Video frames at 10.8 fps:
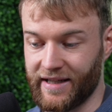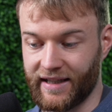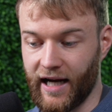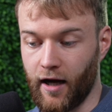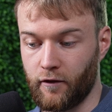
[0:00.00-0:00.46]

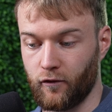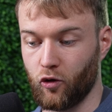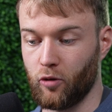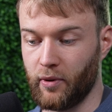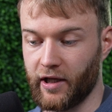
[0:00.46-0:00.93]
cart flow
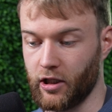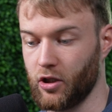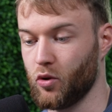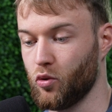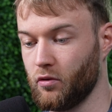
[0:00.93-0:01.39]
by
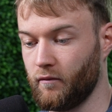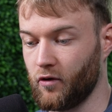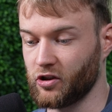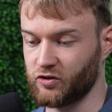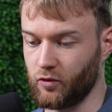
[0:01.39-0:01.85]
new
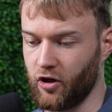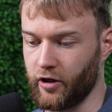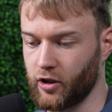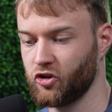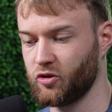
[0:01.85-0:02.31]
versus returning
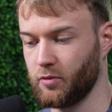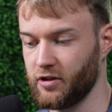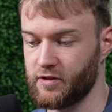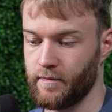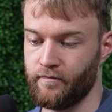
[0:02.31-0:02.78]
customers?
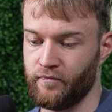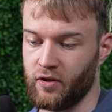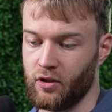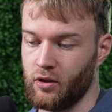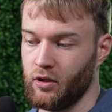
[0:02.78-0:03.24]

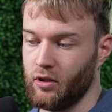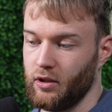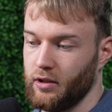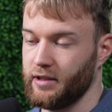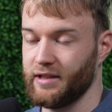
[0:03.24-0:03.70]

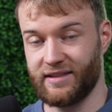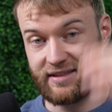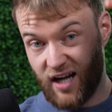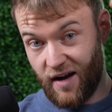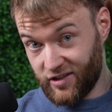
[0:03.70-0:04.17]
This is a
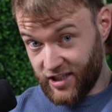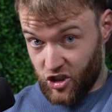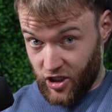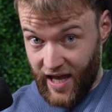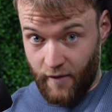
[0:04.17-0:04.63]

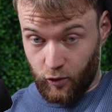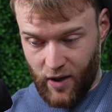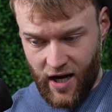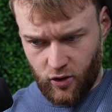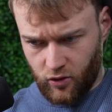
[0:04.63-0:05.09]
conversation I have with brand
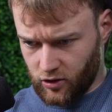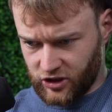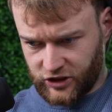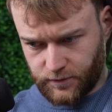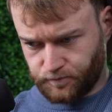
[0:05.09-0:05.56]
owners.
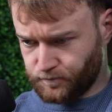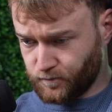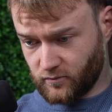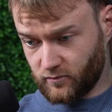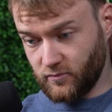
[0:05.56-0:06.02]

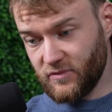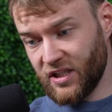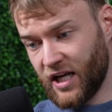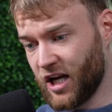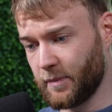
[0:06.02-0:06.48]
A
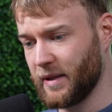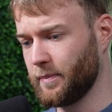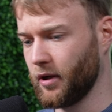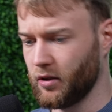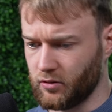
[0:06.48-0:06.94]
lot of
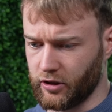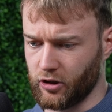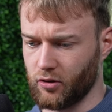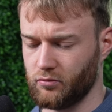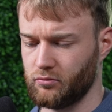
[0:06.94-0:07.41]
people,
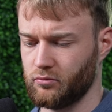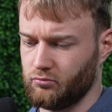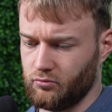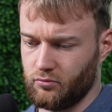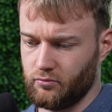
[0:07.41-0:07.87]

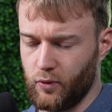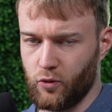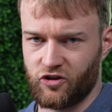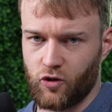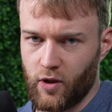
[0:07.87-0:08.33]
pose
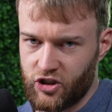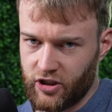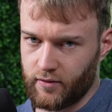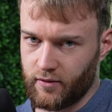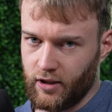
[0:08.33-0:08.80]
the question,